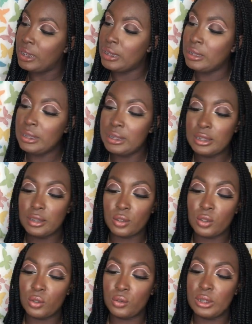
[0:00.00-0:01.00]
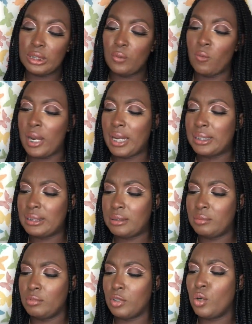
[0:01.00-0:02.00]
this is the Kojic White,
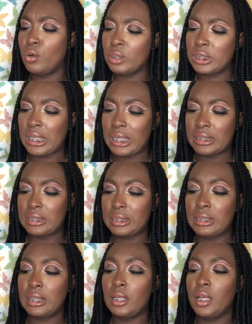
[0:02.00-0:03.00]
Kojic Acid